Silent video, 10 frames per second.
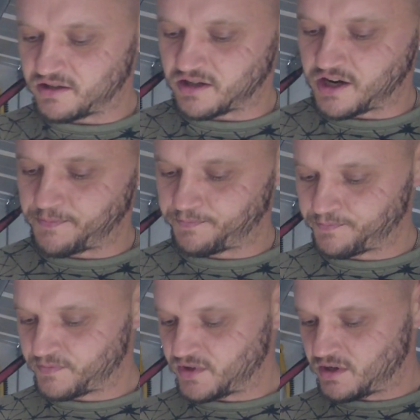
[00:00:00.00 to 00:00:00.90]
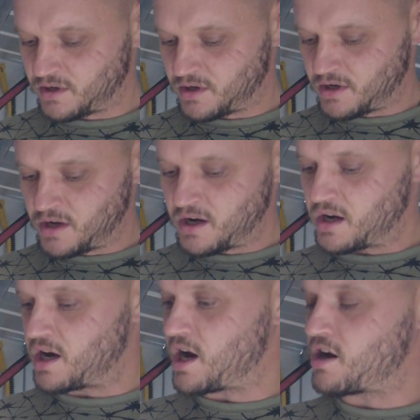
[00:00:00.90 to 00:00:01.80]
So
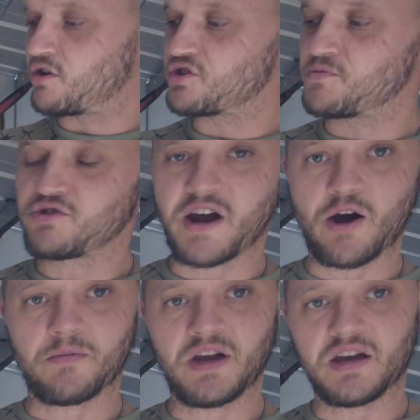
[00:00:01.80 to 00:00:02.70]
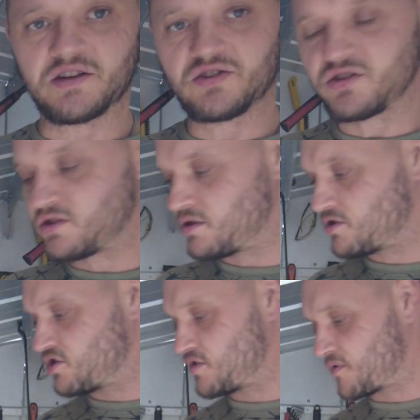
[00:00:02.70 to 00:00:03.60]
I've got some trail mix,
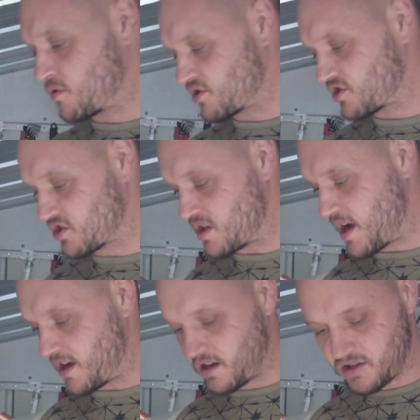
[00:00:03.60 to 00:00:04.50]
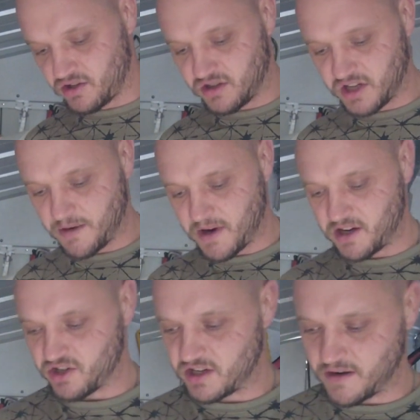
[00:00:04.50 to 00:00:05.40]
just if I want a snack, just to keep
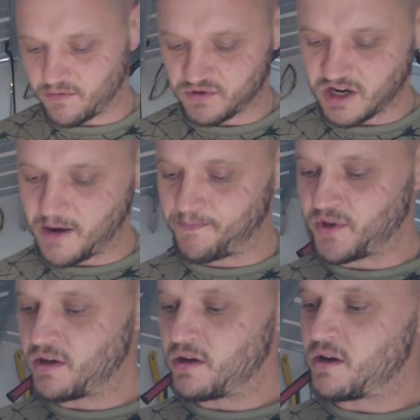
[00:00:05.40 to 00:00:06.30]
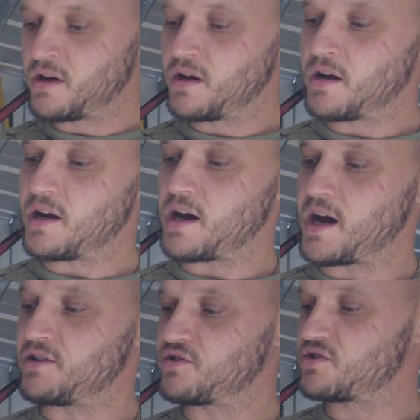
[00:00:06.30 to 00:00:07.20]
energy levels up,
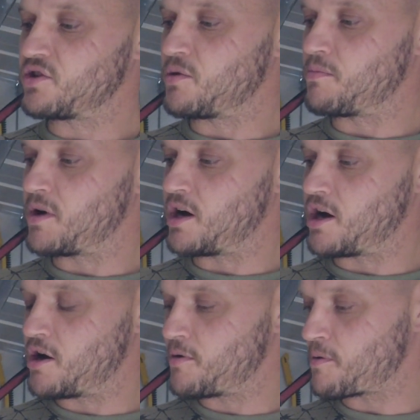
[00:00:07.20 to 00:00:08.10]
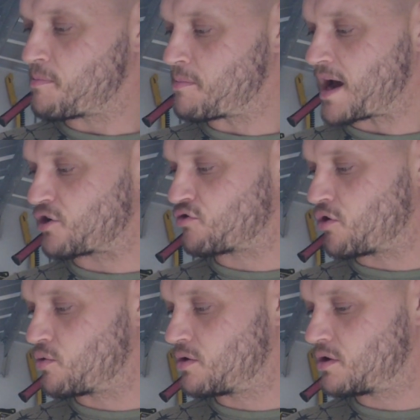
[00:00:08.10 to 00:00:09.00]
and some
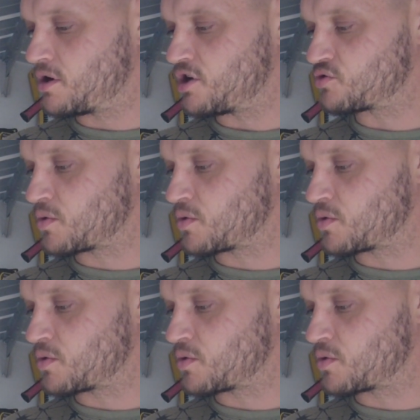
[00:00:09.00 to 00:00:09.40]
mackerel as